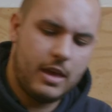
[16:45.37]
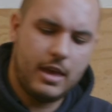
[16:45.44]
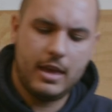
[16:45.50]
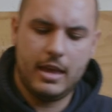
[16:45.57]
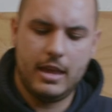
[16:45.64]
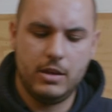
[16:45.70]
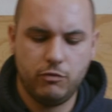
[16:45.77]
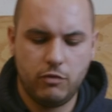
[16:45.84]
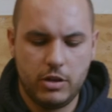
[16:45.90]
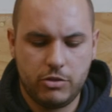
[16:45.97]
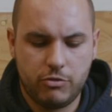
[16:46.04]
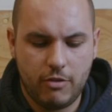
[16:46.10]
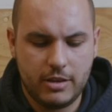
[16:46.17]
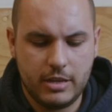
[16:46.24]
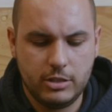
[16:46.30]
a
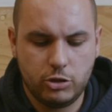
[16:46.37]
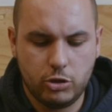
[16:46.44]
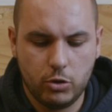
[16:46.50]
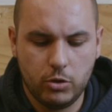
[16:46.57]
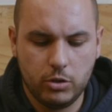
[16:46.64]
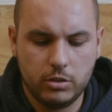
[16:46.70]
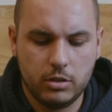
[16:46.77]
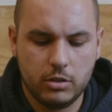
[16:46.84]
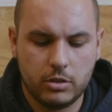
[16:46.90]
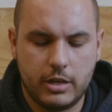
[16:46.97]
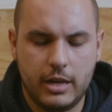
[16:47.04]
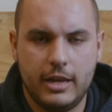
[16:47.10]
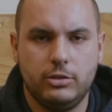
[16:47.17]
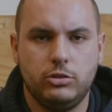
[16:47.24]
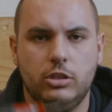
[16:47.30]
re-threading tool.
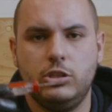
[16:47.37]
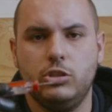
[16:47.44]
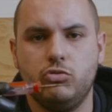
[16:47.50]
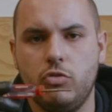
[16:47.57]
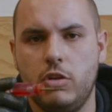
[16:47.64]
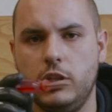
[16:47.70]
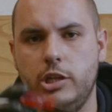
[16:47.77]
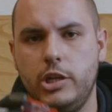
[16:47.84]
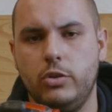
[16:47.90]
Okay, so this is really